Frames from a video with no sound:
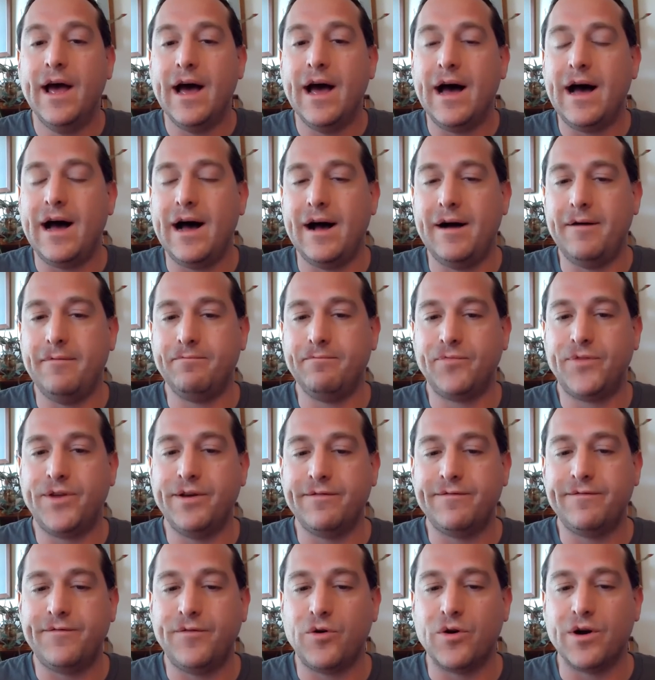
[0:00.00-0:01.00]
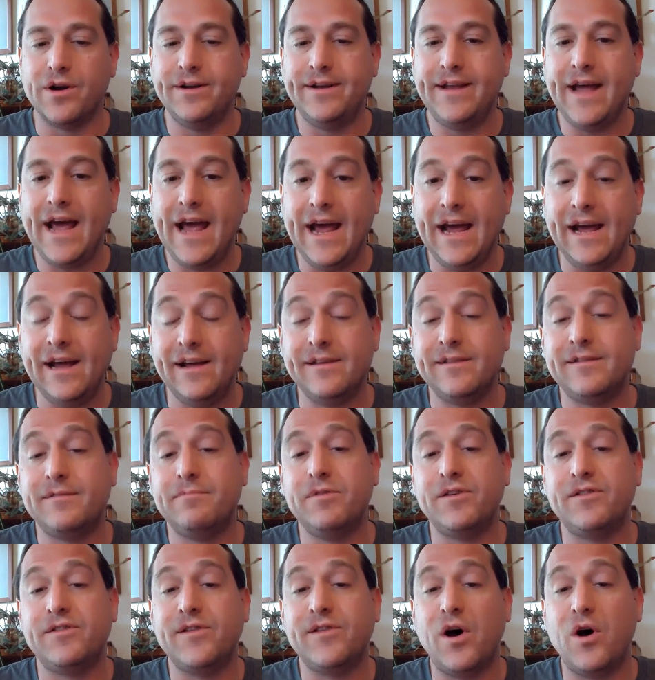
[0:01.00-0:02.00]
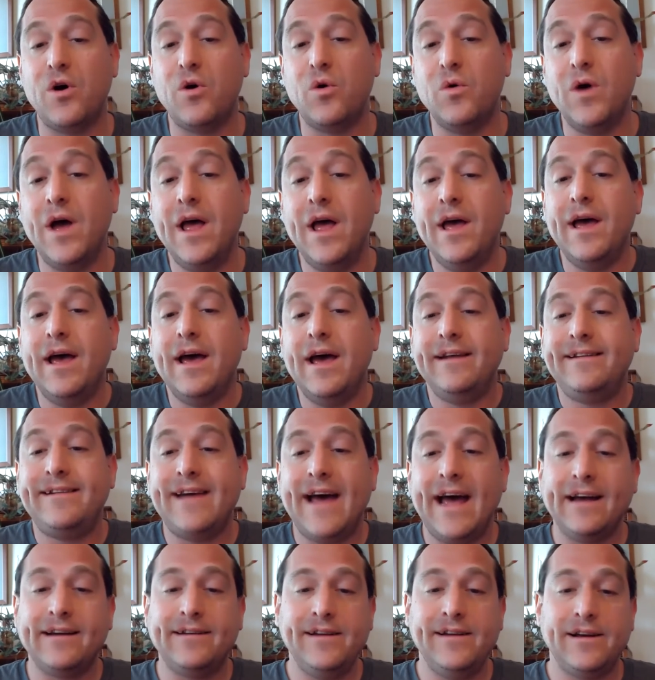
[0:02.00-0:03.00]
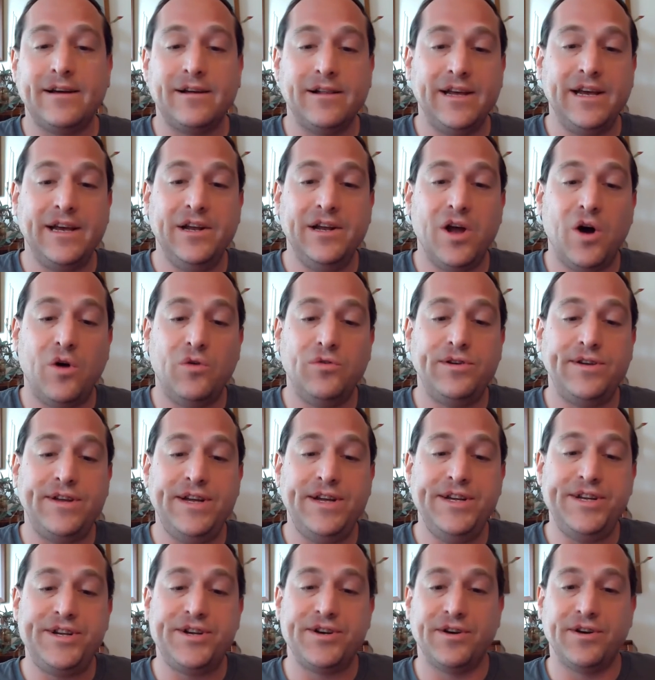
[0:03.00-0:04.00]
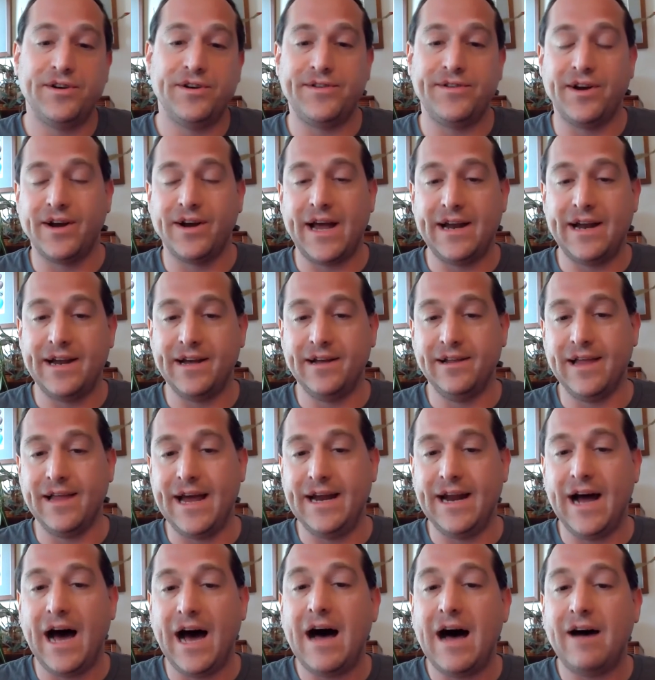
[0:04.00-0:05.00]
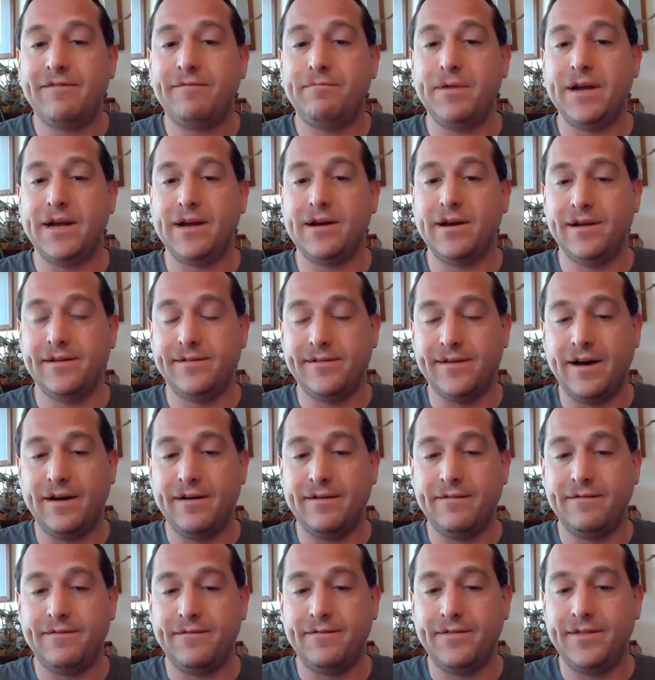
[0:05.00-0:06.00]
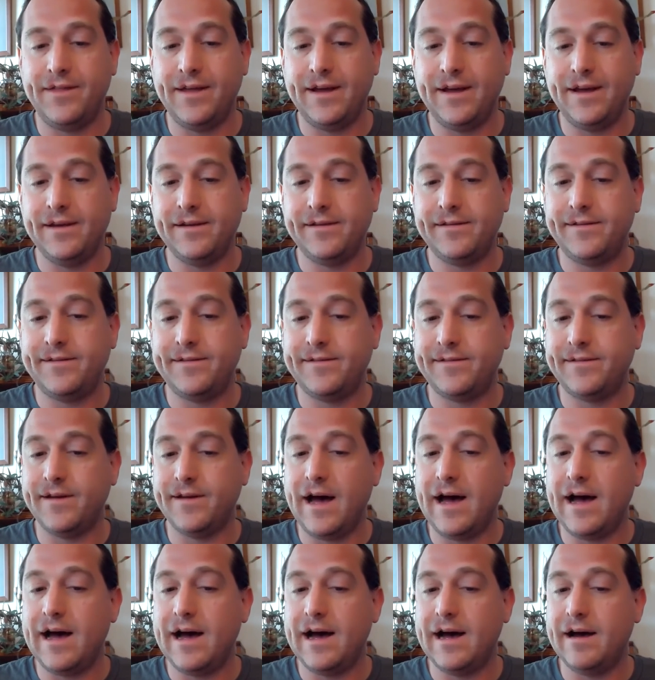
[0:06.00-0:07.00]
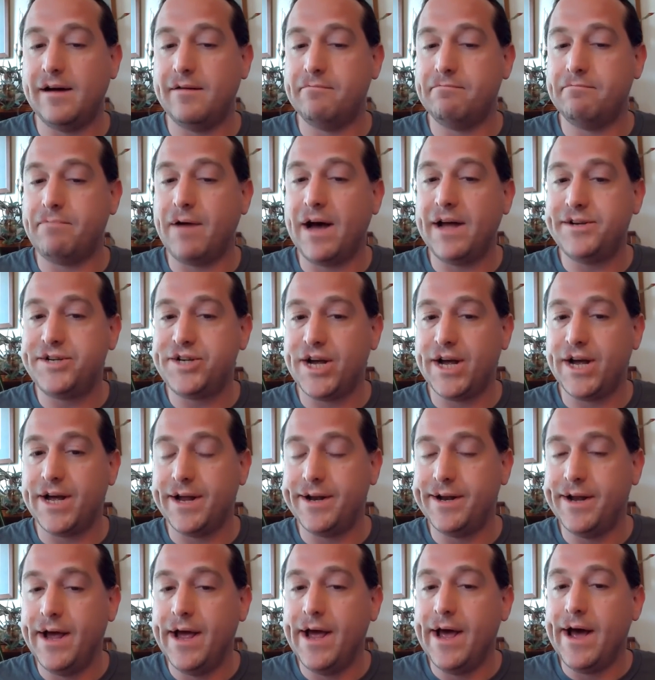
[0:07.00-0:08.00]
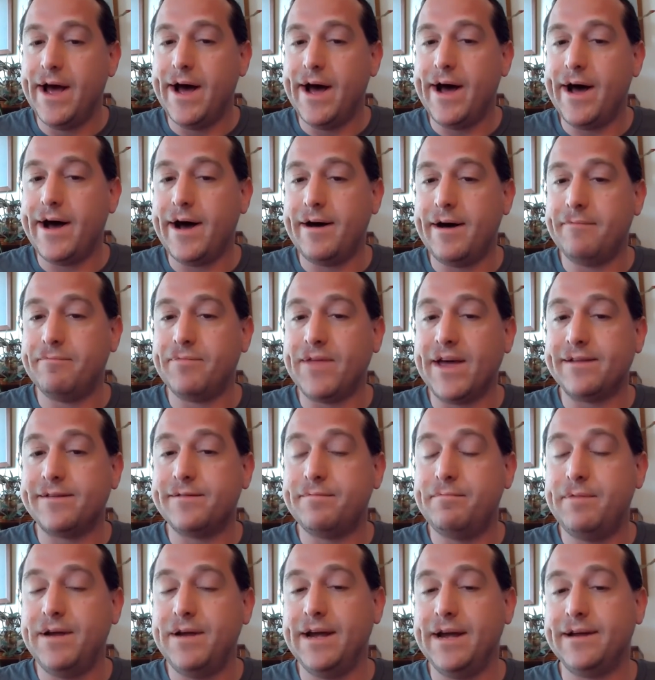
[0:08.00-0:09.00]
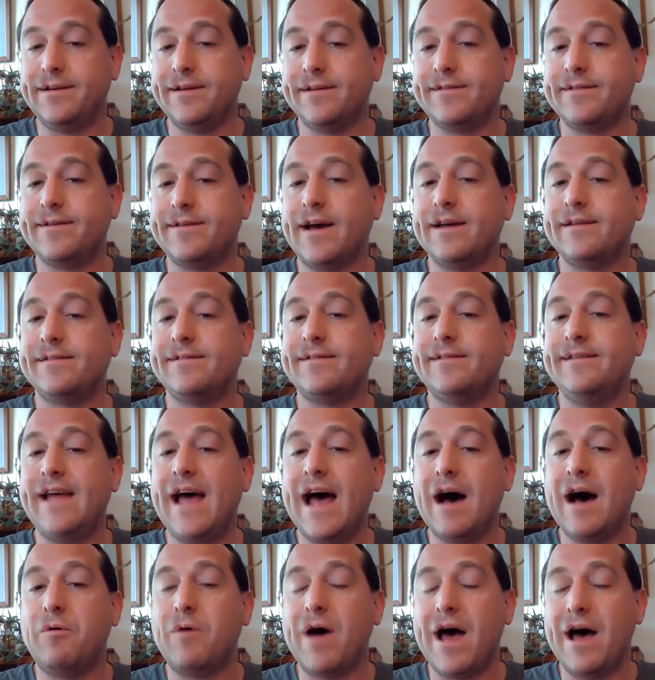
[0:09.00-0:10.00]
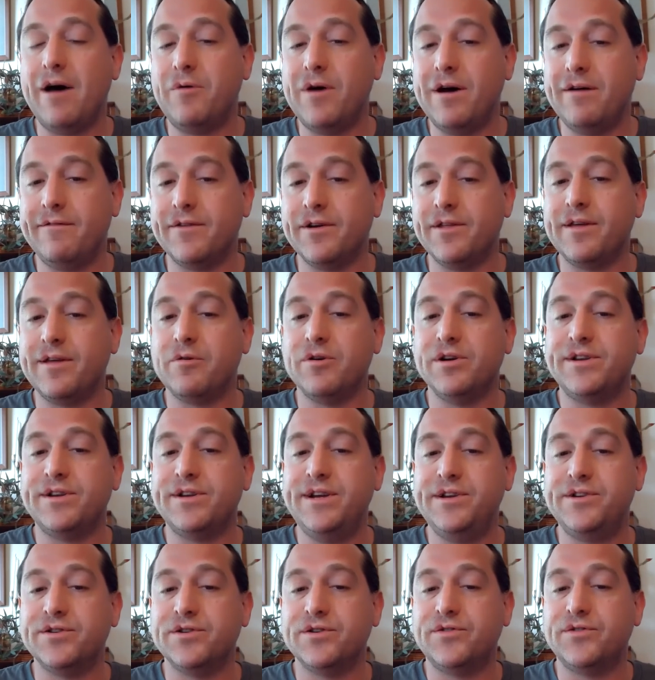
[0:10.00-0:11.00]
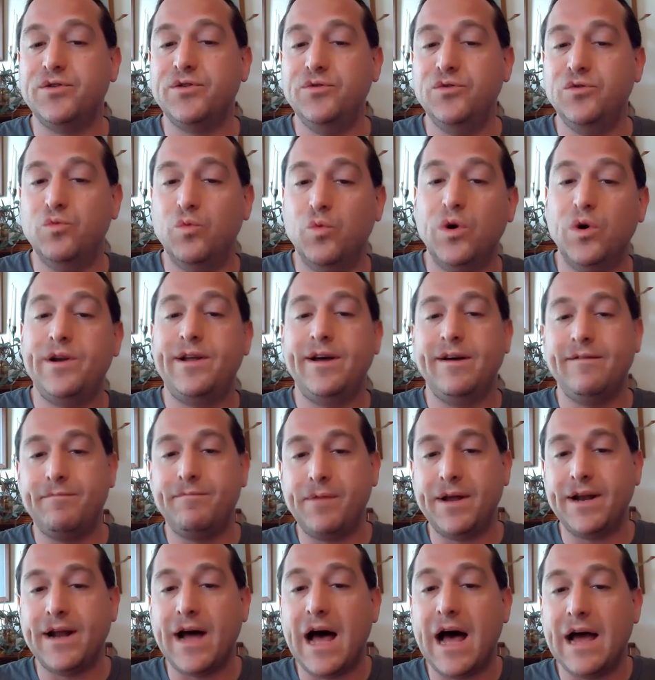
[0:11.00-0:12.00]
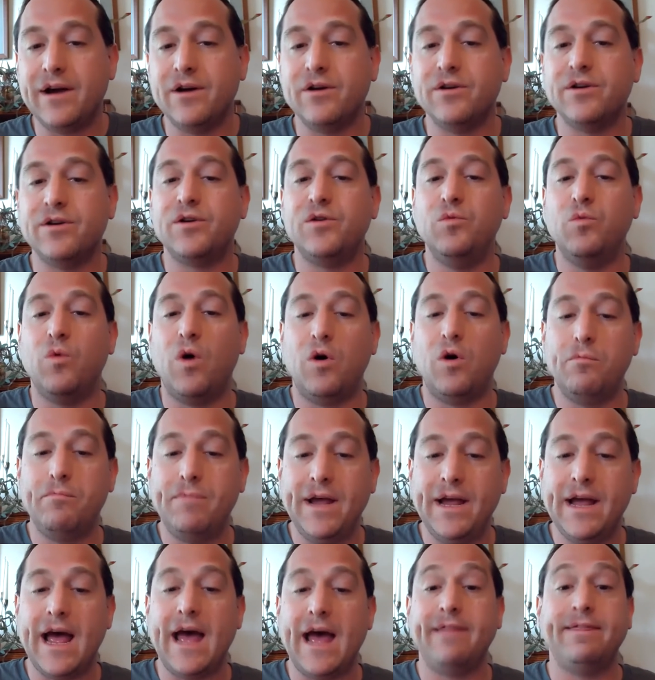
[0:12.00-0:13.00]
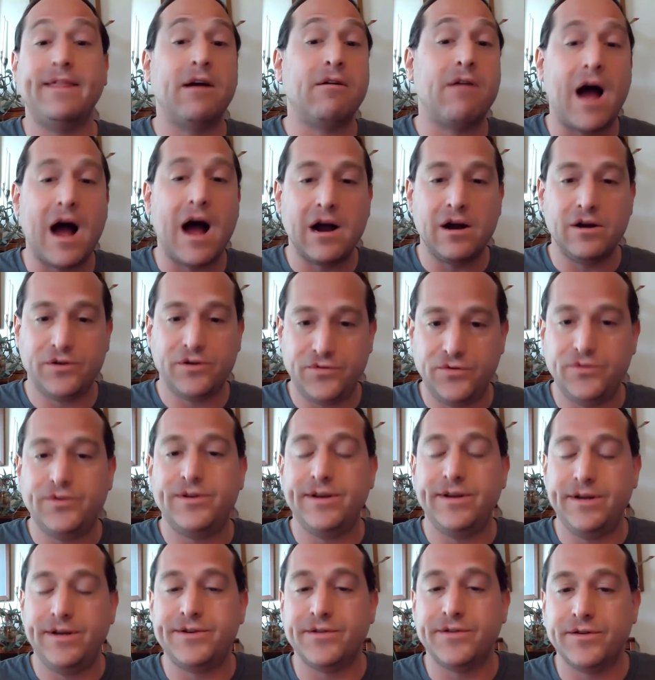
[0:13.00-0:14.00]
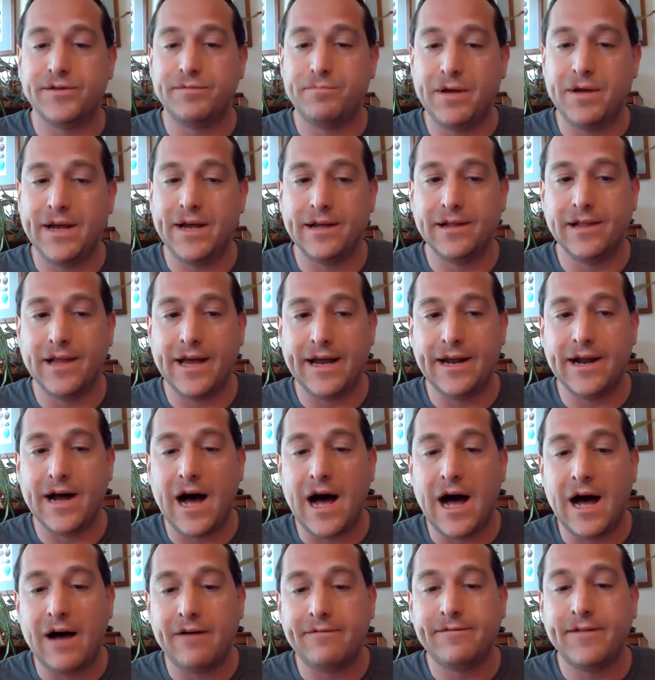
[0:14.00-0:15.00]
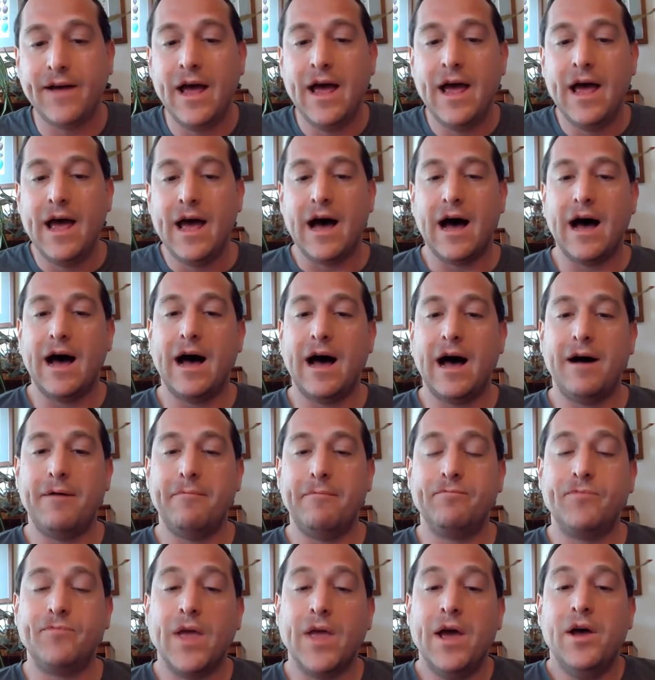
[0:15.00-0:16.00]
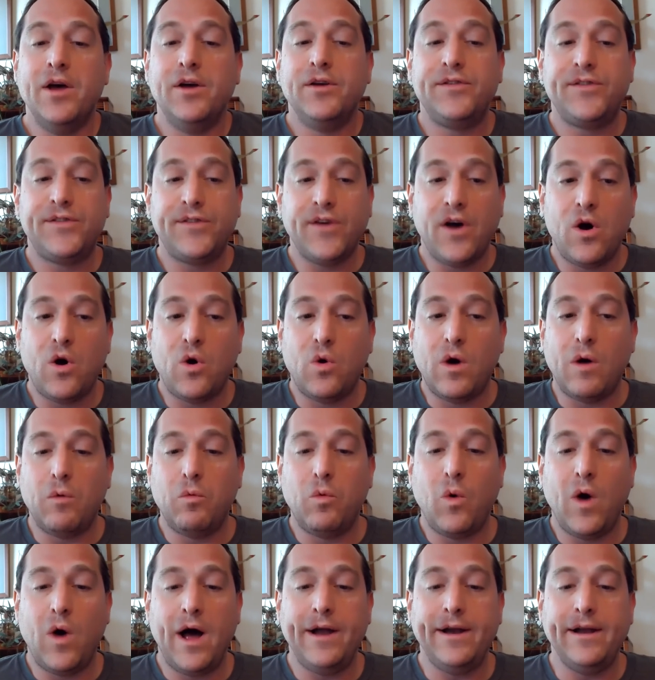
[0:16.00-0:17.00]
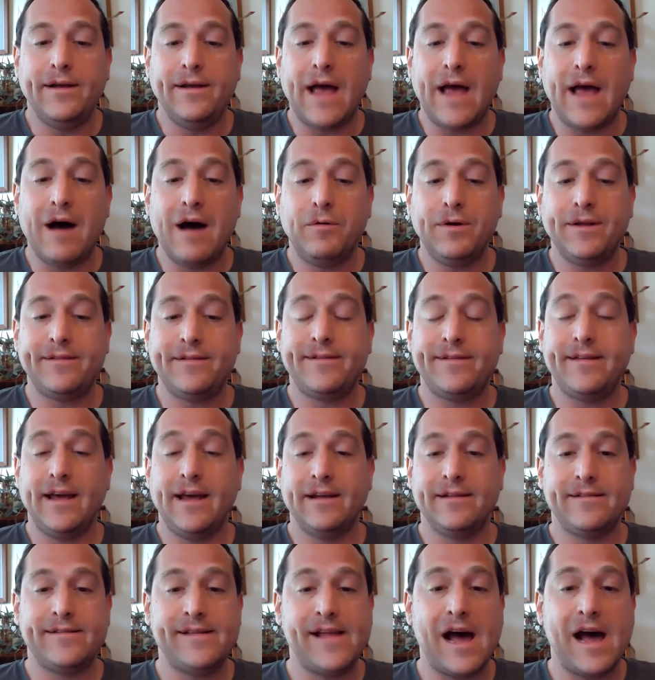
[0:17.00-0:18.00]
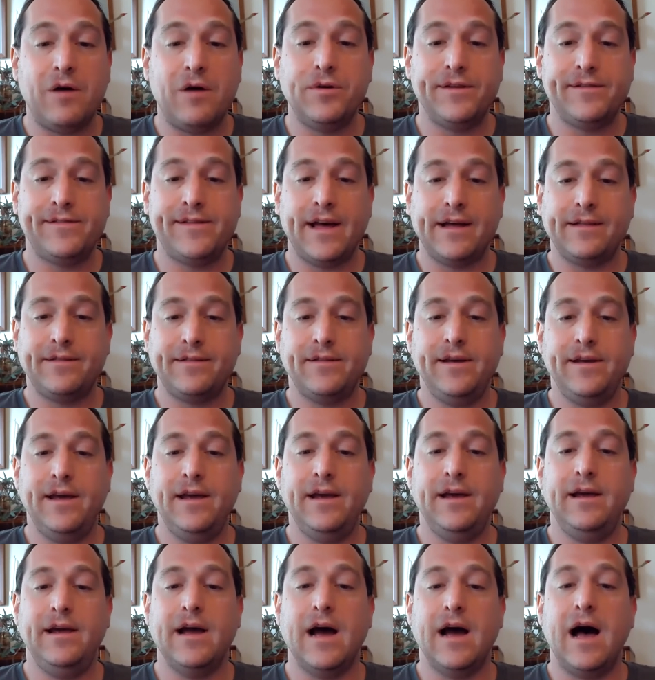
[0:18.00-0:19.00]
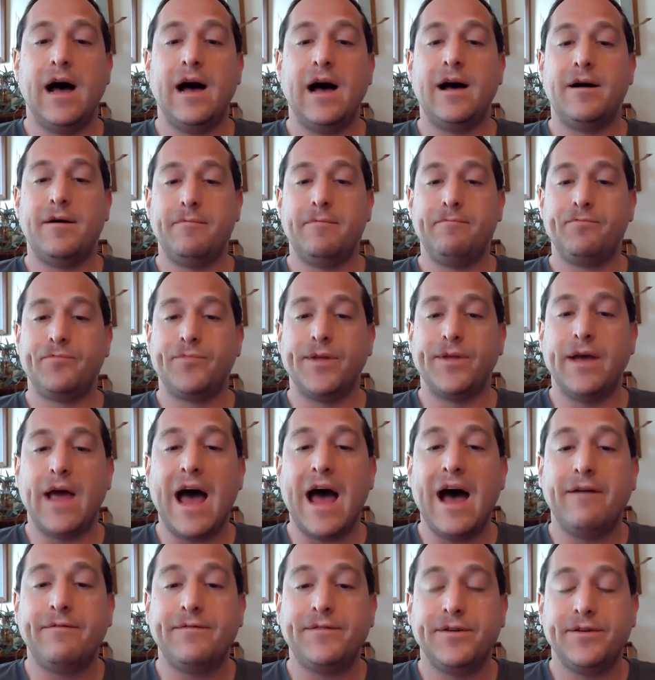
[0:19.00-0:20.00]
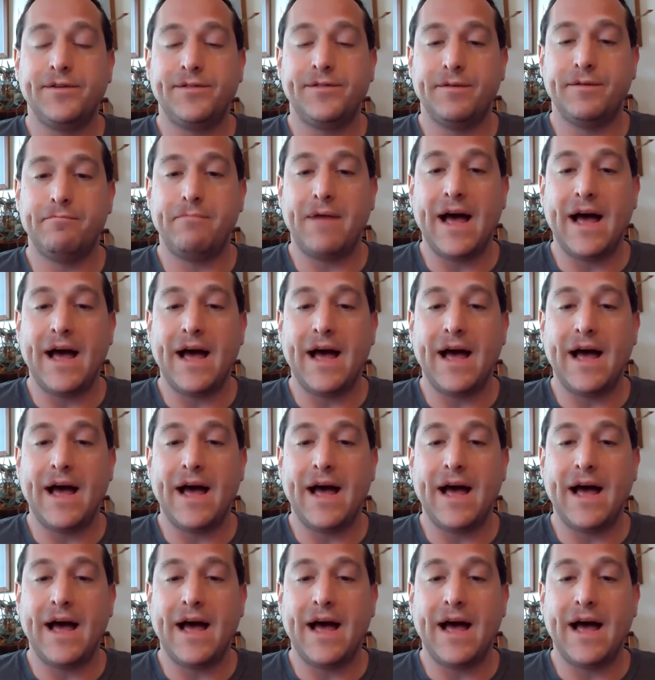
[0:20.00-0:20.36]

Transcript: um, to four days. So technically, no teachers are getting laid off because of this uh, budget um, that's being discussed now. However, there were teachers who would have been hired who won't be, and there are two teachers being laid off. Um, so what, how it stands now is that the, um, after some